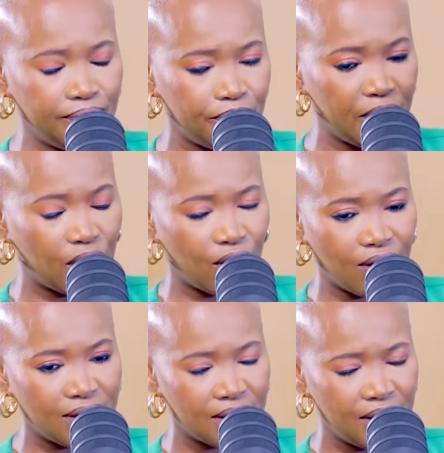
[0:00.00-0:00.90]

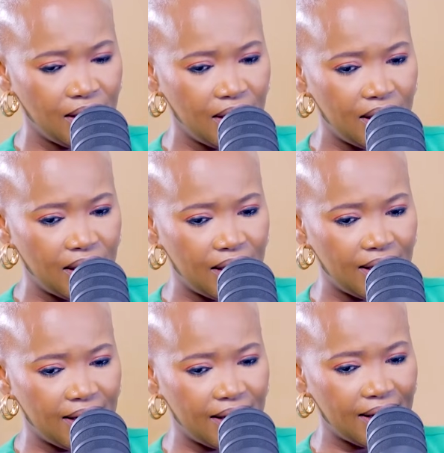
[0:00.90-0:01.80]
because
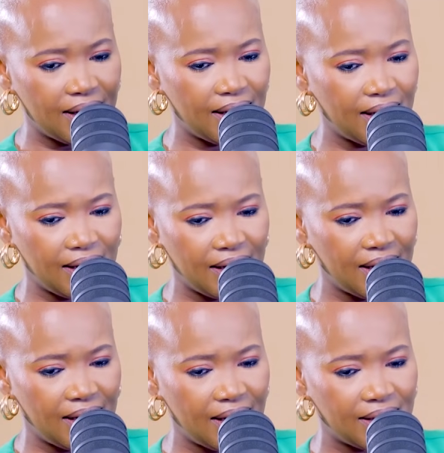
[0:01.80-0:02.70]

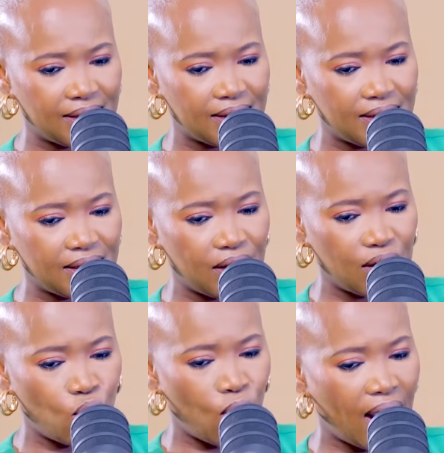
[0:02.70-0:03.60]
it's
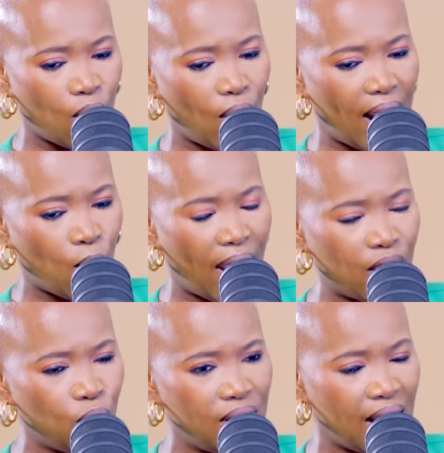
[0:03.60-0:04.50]
why
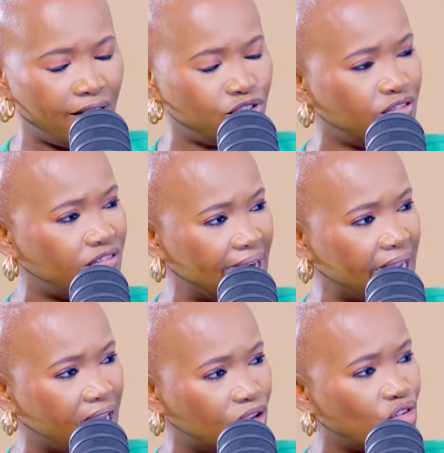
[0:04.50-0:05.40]
do we have to fight
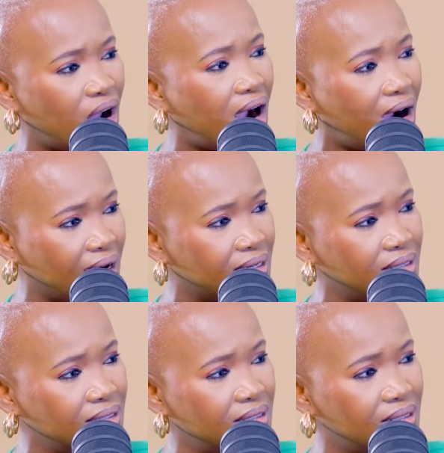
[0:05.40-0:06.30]
extra hard,
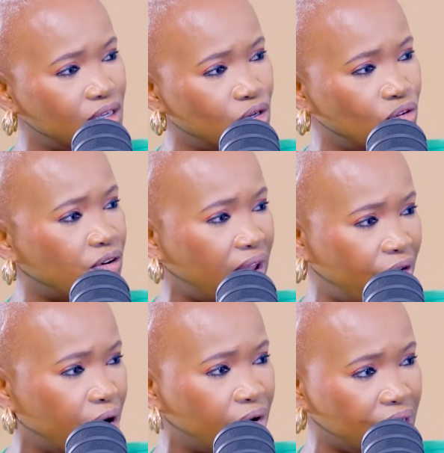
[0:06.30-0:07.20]
you know, for
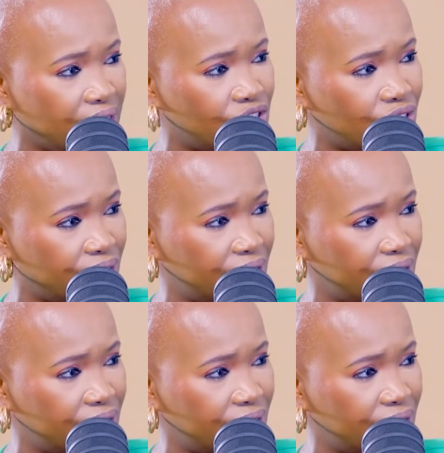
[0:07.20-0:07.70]
that recognition?